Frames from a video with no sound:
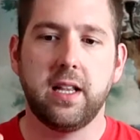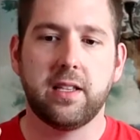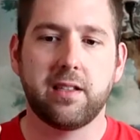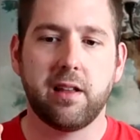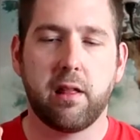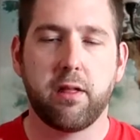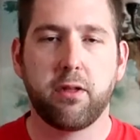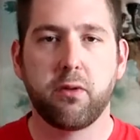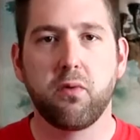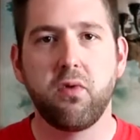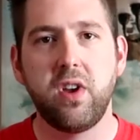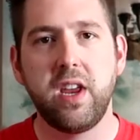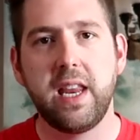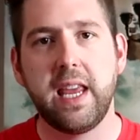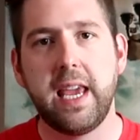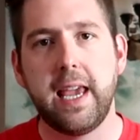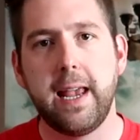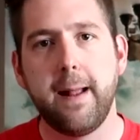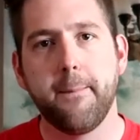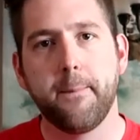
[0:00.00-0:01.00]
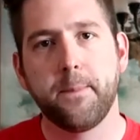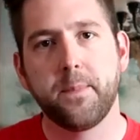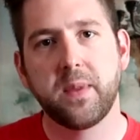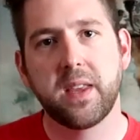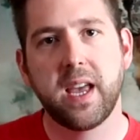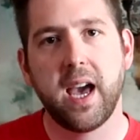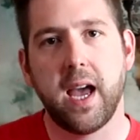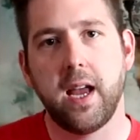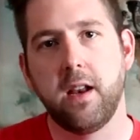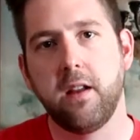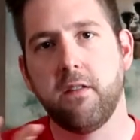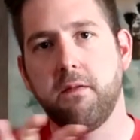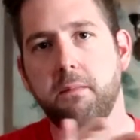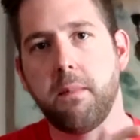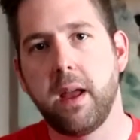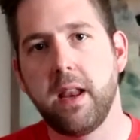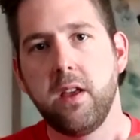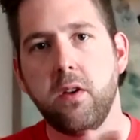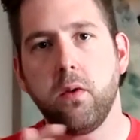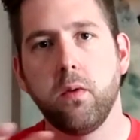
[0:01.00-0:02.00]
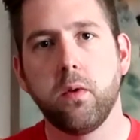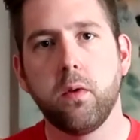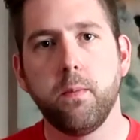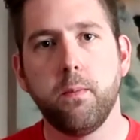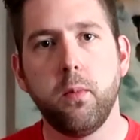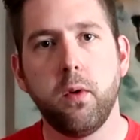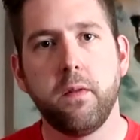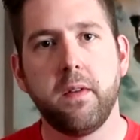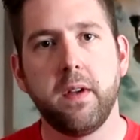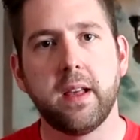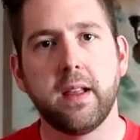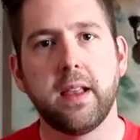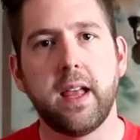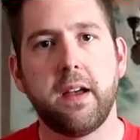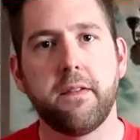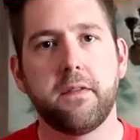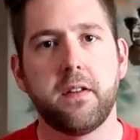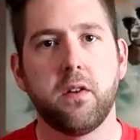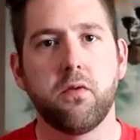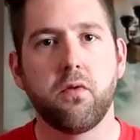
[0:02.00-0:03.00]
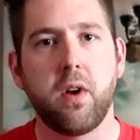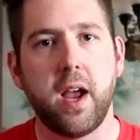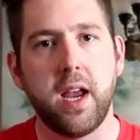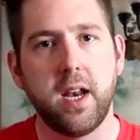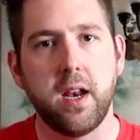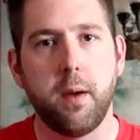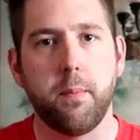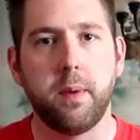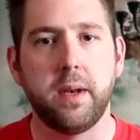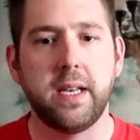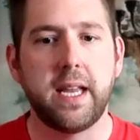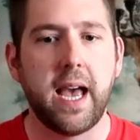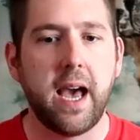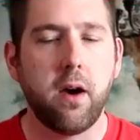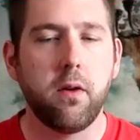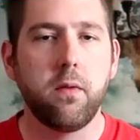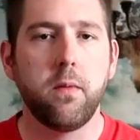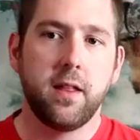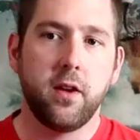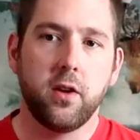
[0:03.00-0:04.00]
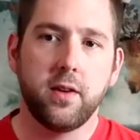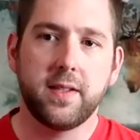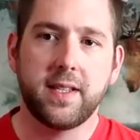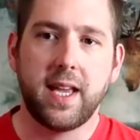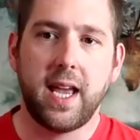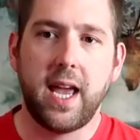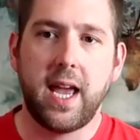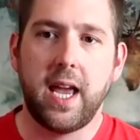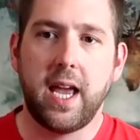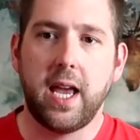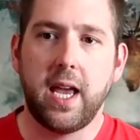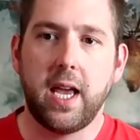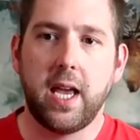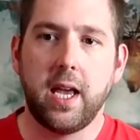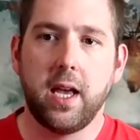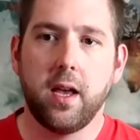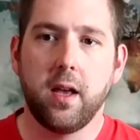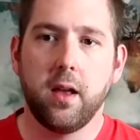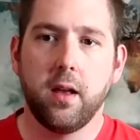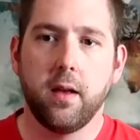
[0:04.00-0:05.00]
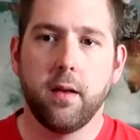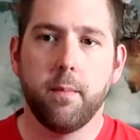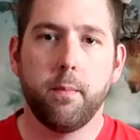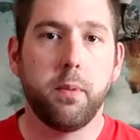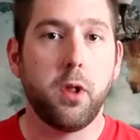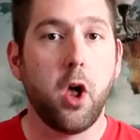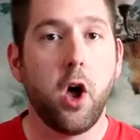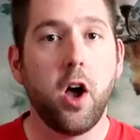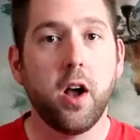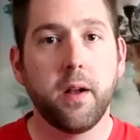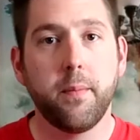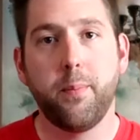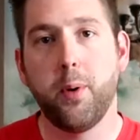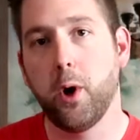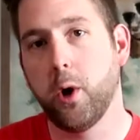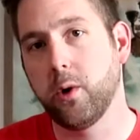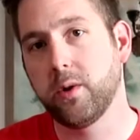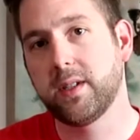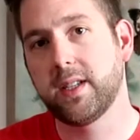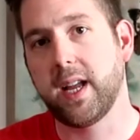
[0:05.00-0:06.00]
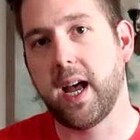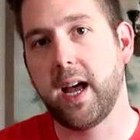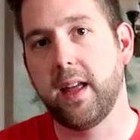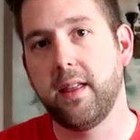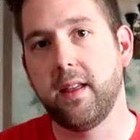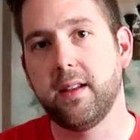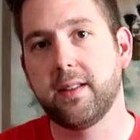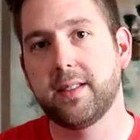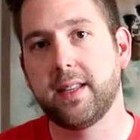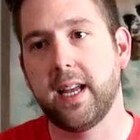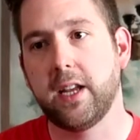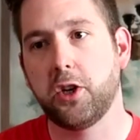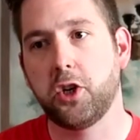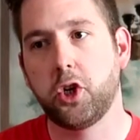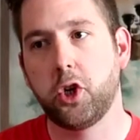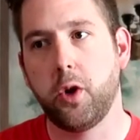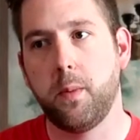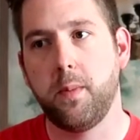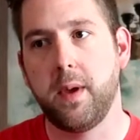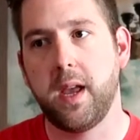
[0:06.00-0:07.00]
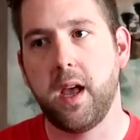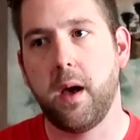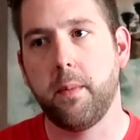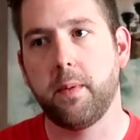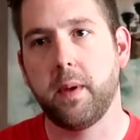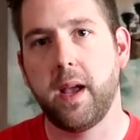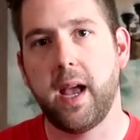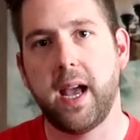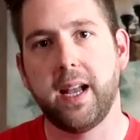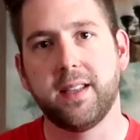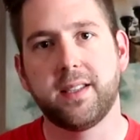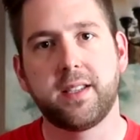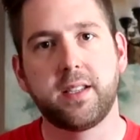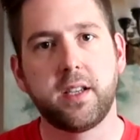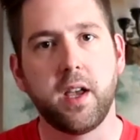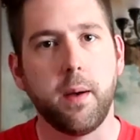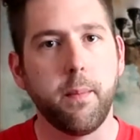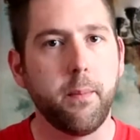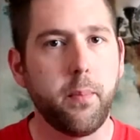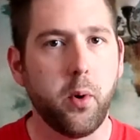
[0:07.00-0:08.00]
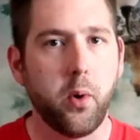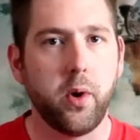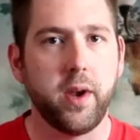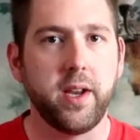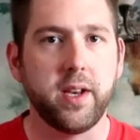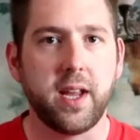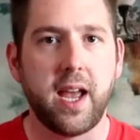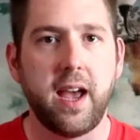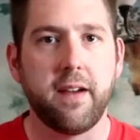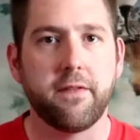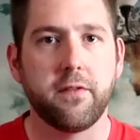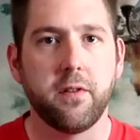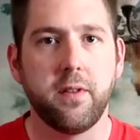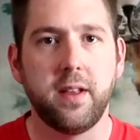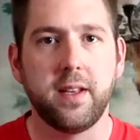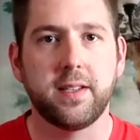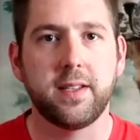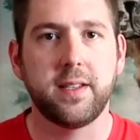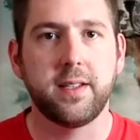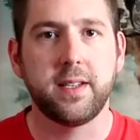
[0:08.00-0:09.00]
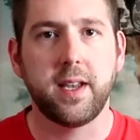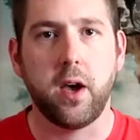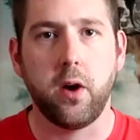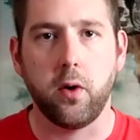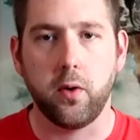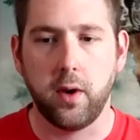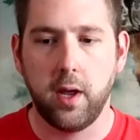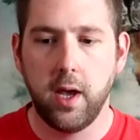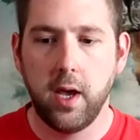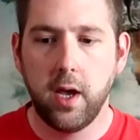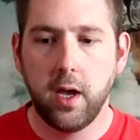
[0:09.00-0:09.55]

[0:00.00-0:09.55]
it's a 3D kind of menu moving left and right and up and down. There's a blog post on this that should be up at some point after this is out